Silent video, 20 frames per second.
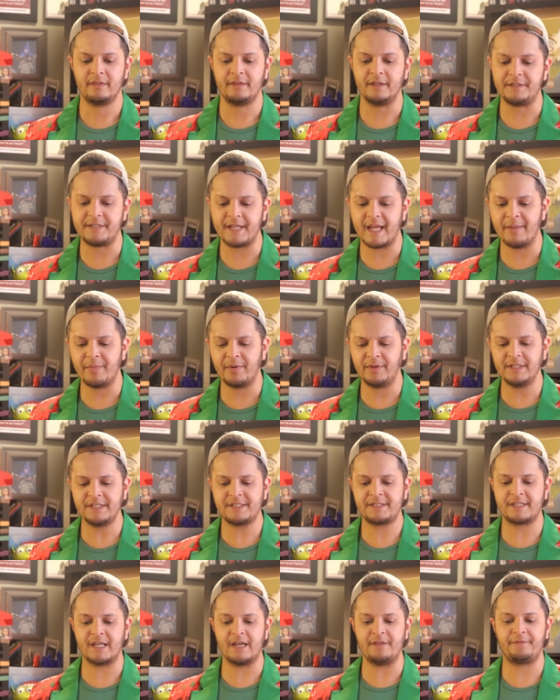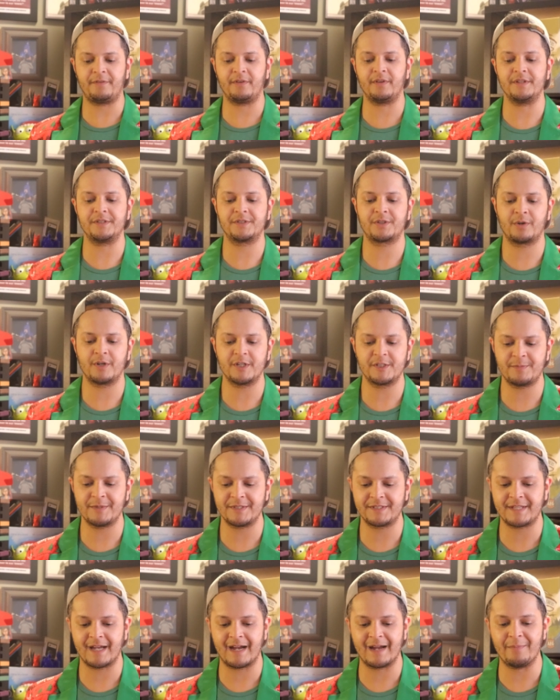The table is set for this
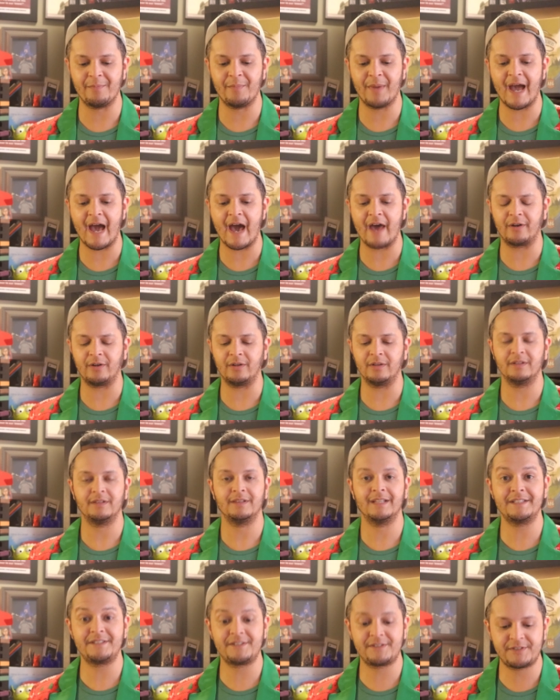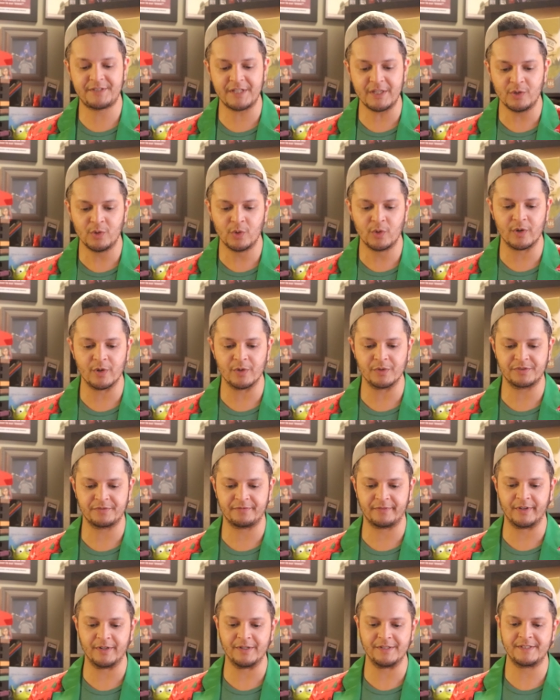Christmas time battle. Let's see who goes
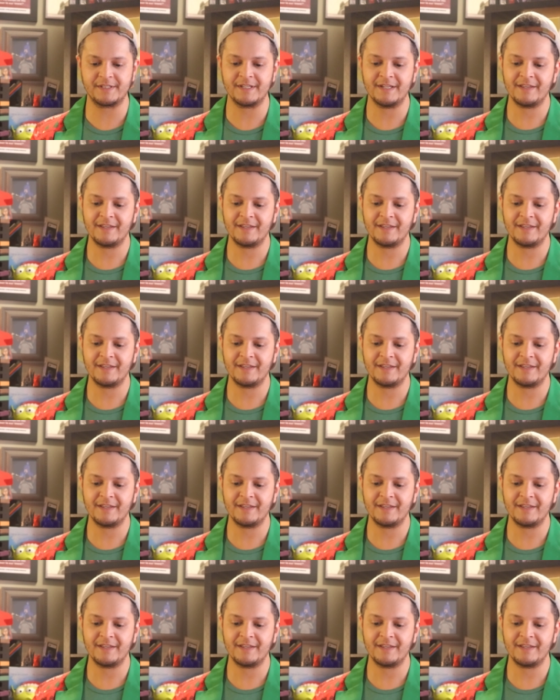first.